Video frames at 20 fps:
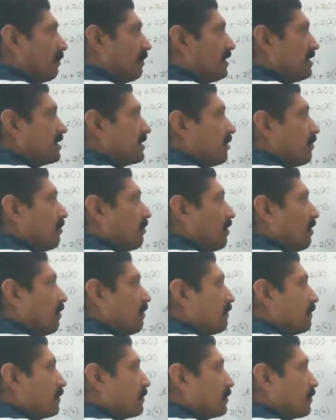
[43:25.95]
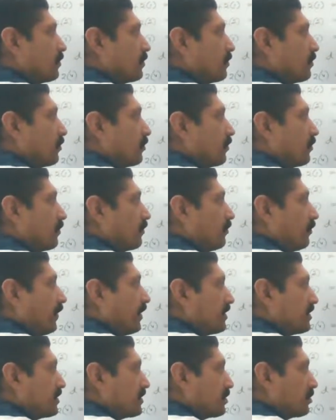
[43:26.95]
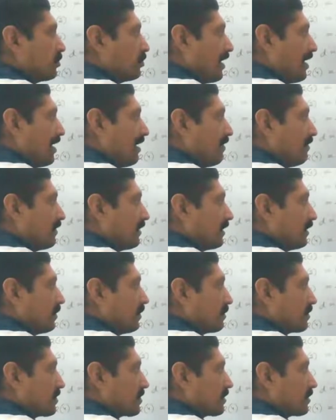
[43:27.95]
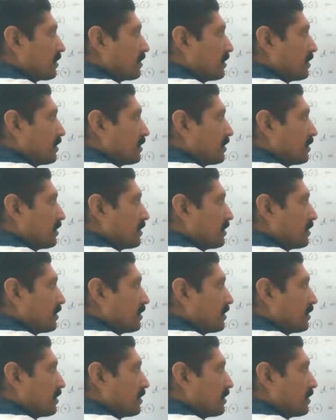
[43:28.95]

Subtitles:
means sum of first 12 terms.